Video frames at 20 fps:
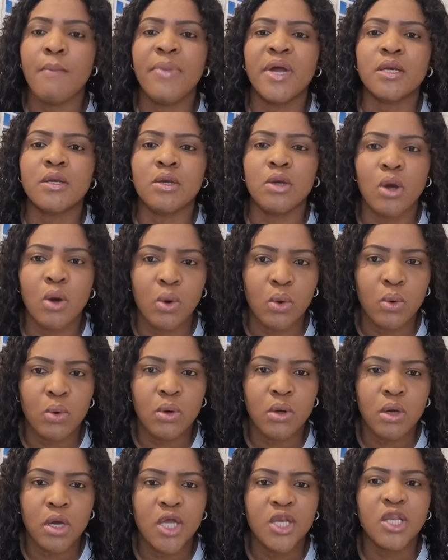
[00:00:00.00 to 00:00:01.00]
But
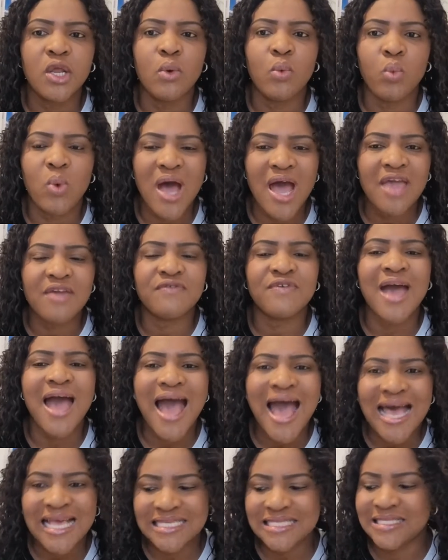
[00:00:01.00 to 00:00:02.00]
no, the wife
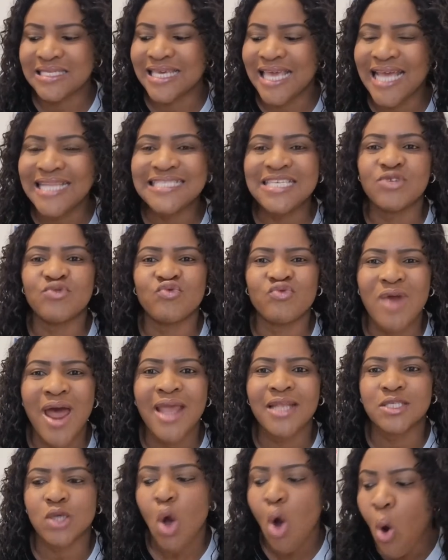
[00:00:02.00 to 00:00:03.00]
has to get it
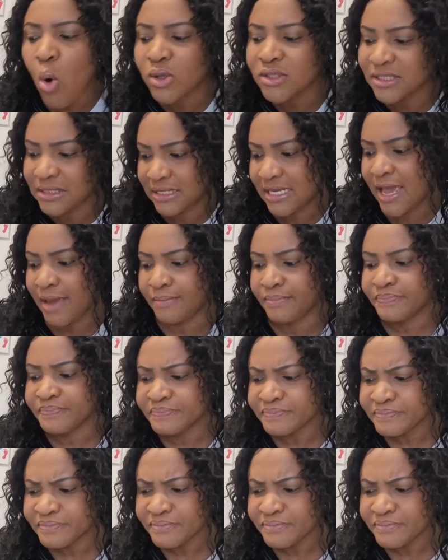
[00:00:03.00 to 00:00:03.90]
right all the time.